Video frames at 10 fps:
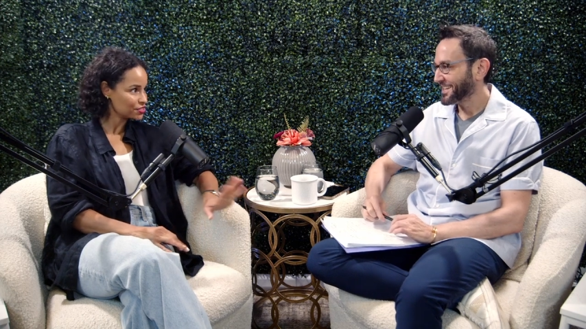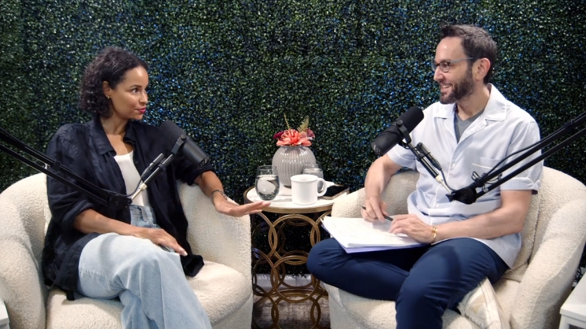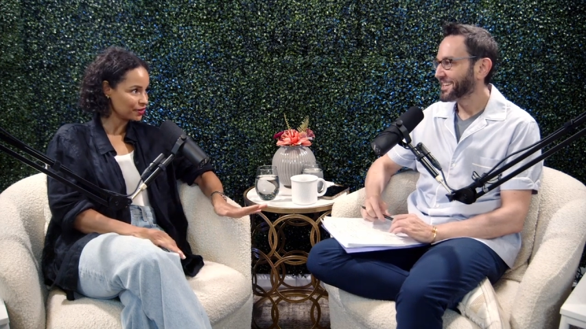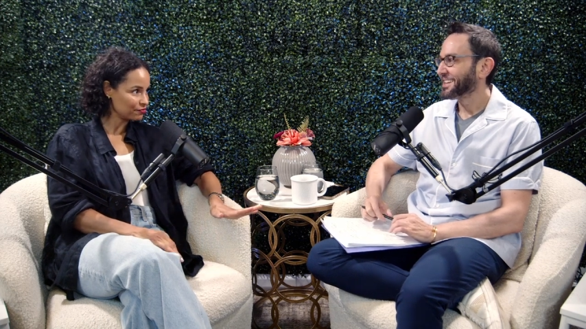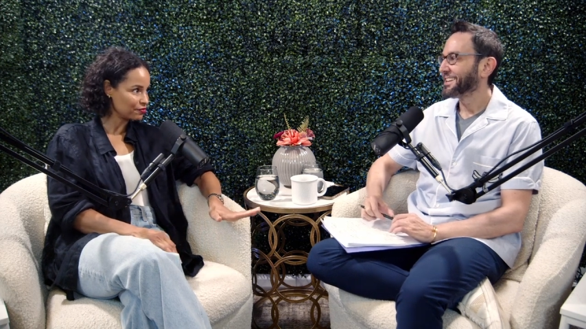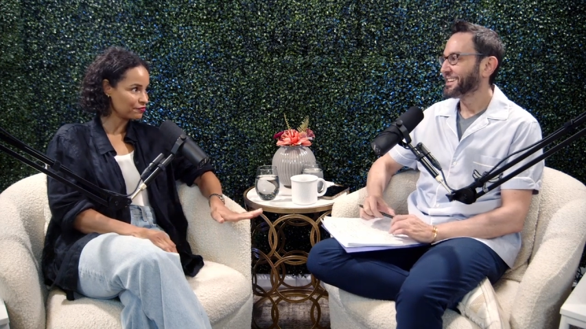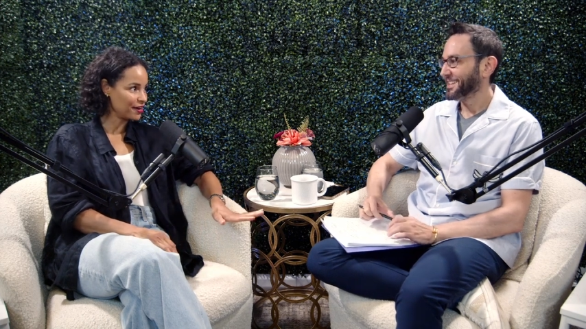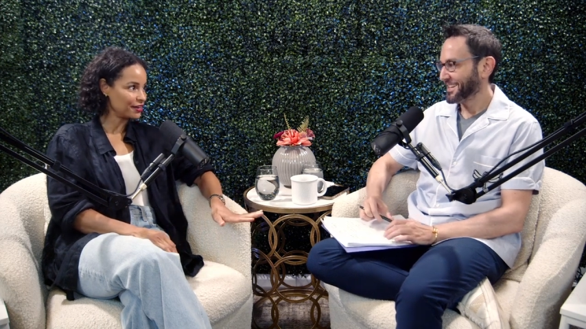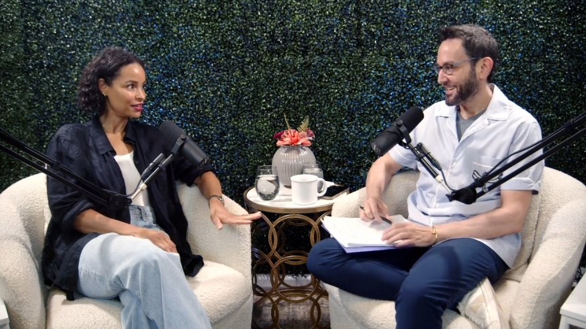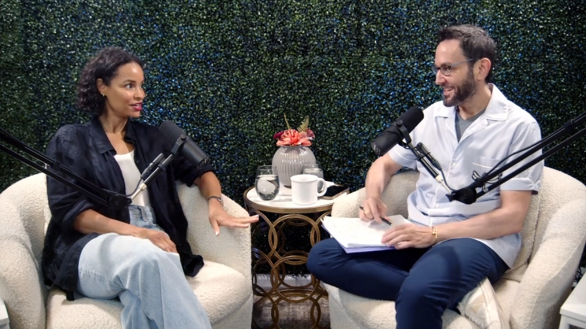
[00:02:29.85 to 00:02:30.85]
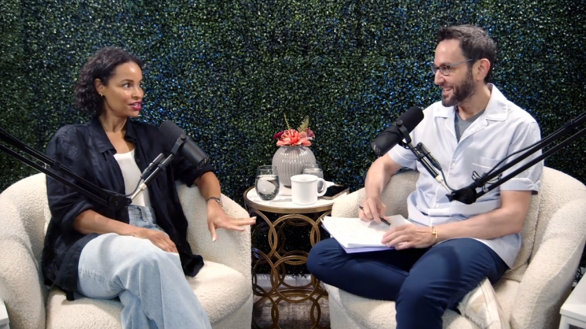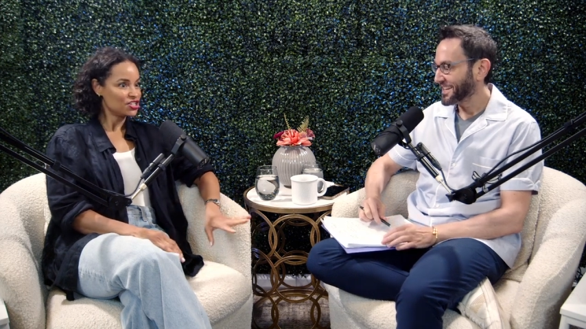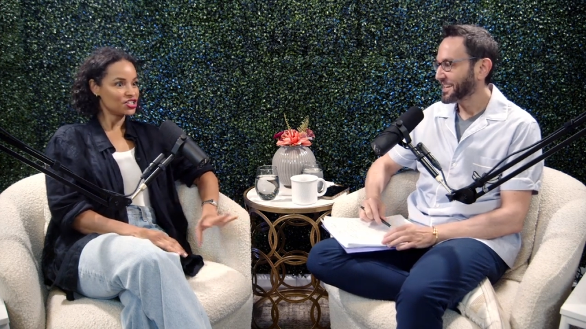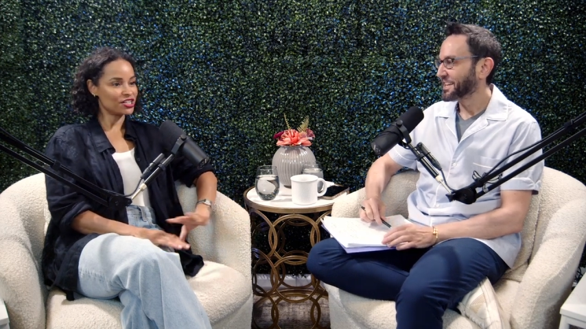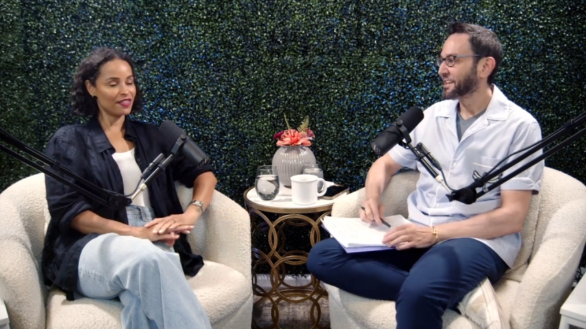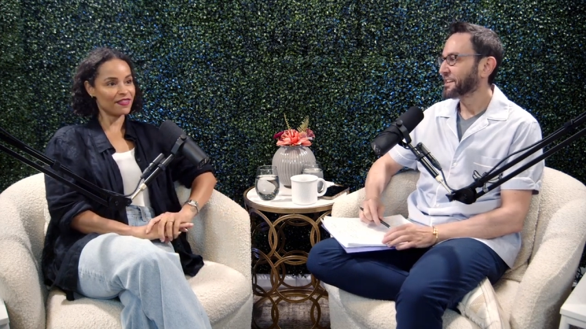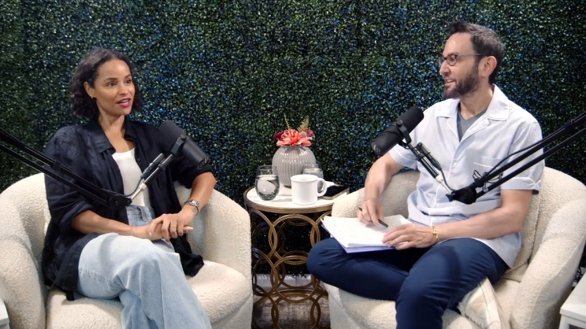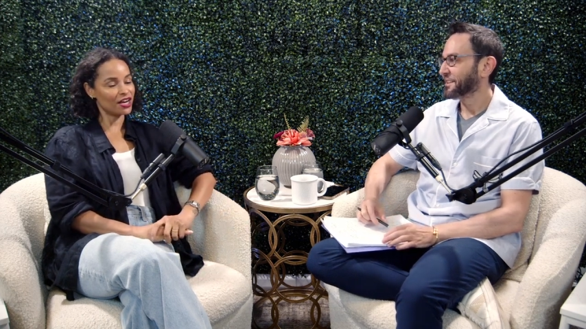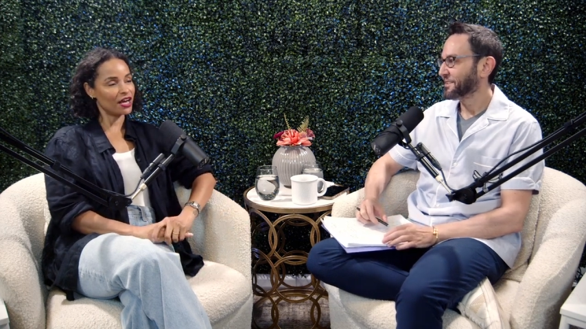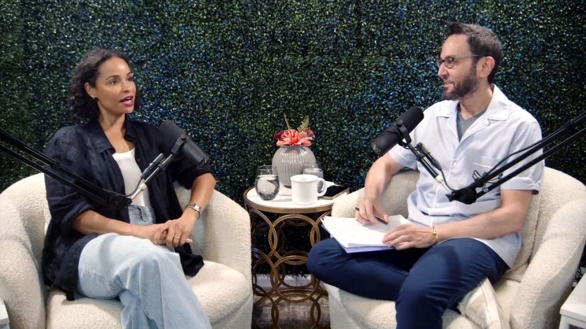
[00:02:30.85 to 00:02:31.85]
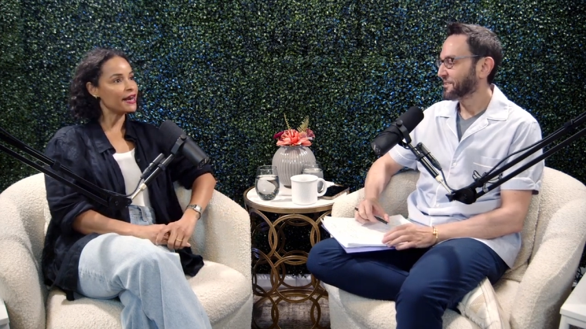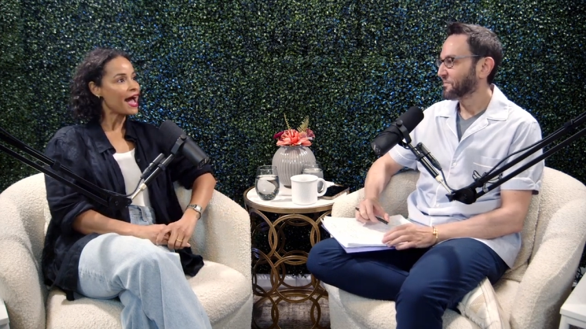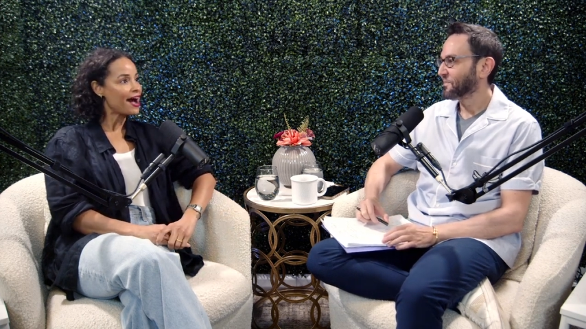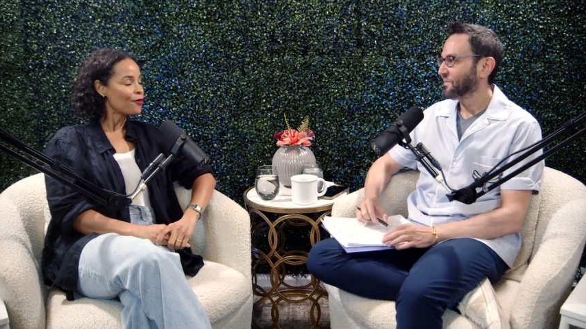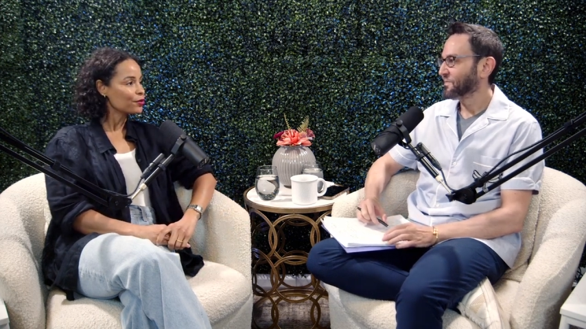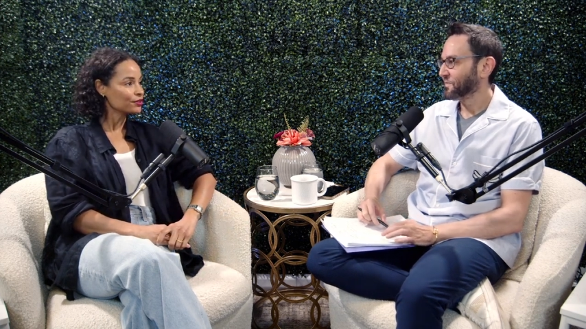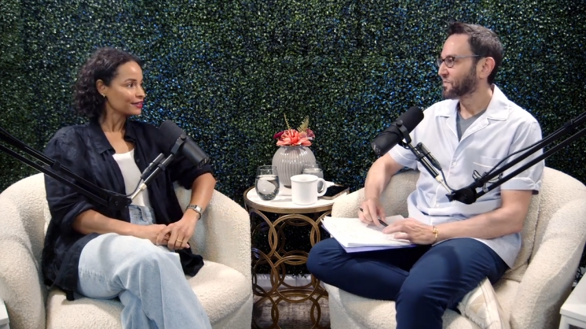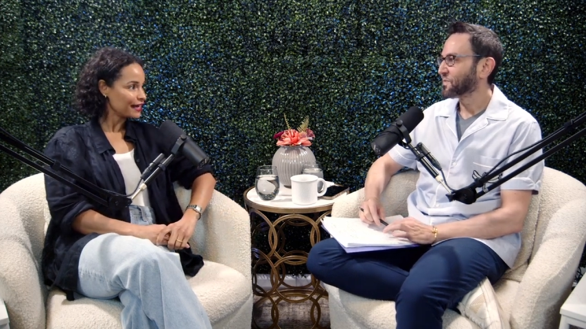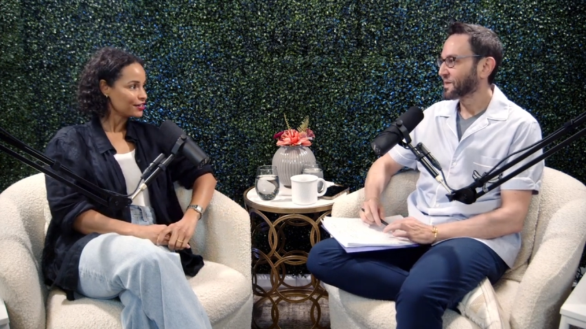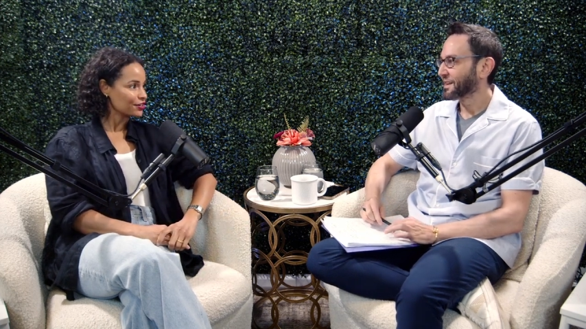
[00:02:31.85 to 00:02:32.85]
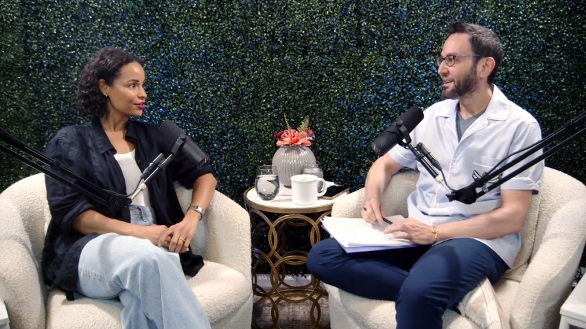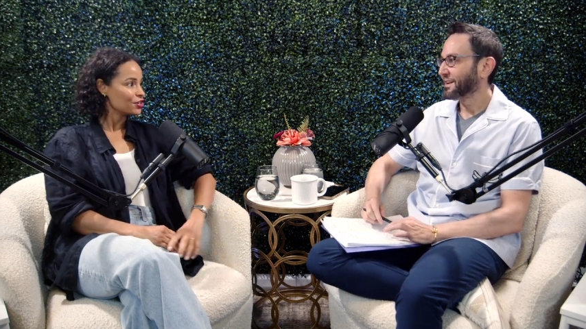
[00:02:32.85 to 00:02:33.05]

Speaker 1: doing it for fun. And then an hour later,